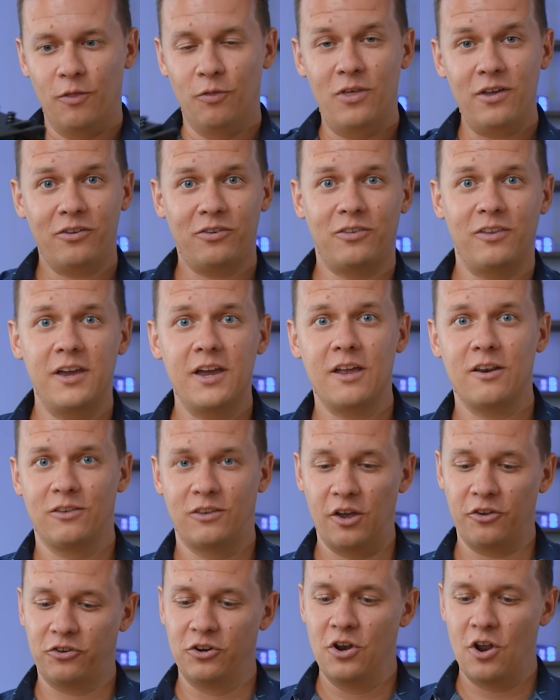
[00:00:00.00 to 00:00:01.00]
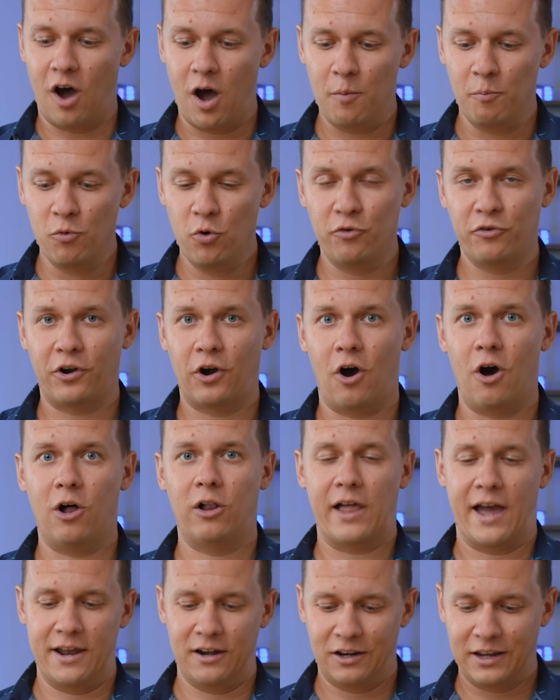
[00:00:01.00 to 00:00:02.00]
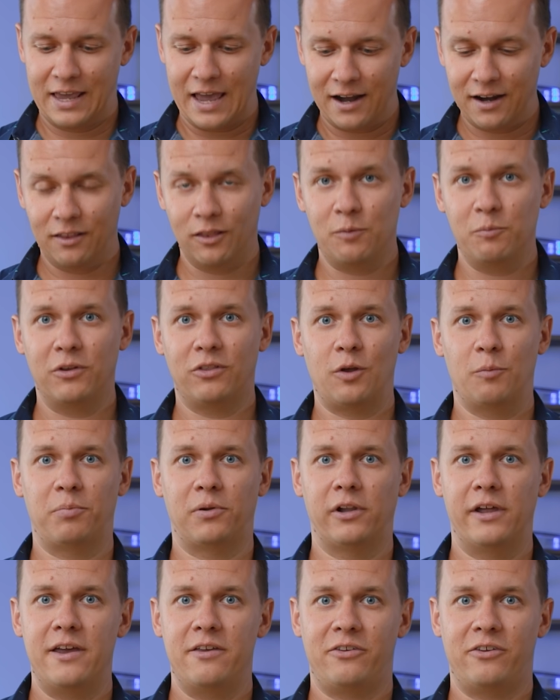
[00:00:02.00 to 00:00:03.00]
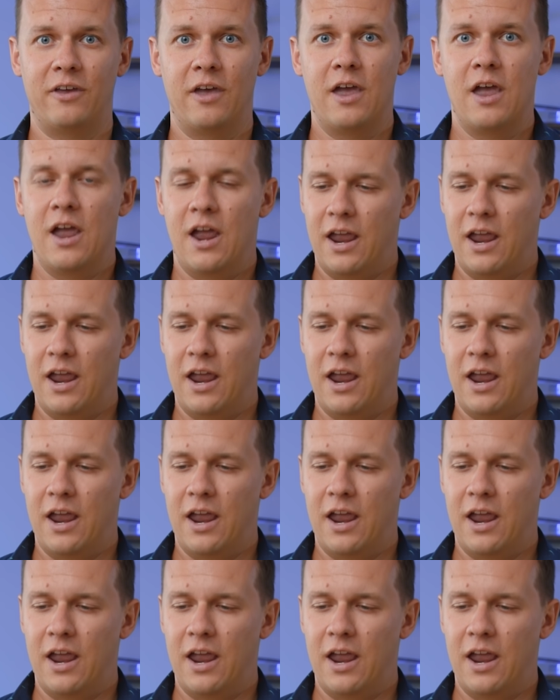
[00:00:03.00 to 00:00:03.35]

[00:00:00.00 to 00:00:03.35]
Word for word: This thing does not move at all and getting them into place